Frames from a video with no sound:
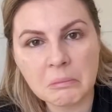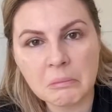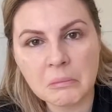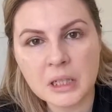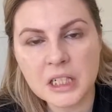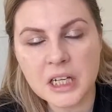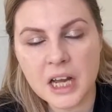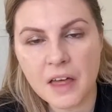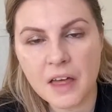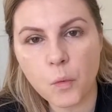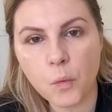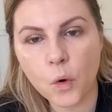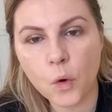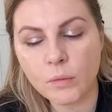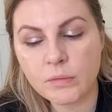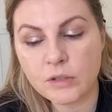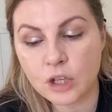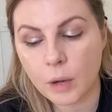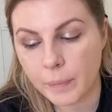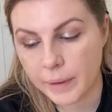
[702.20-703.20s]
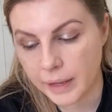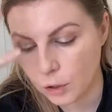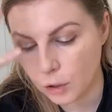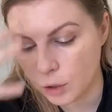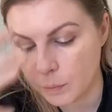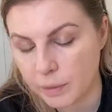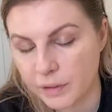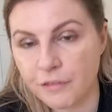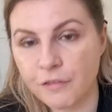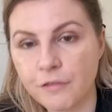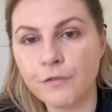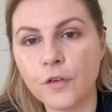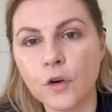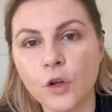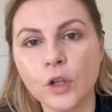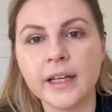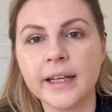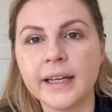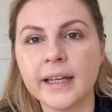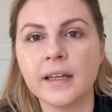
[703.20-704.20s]
death warmed up, it could be
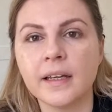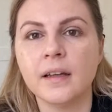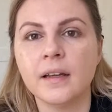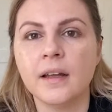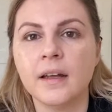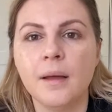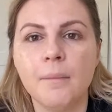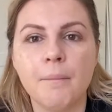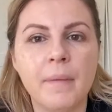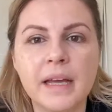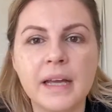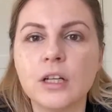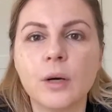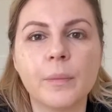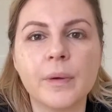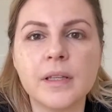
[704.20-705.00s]
fully made up.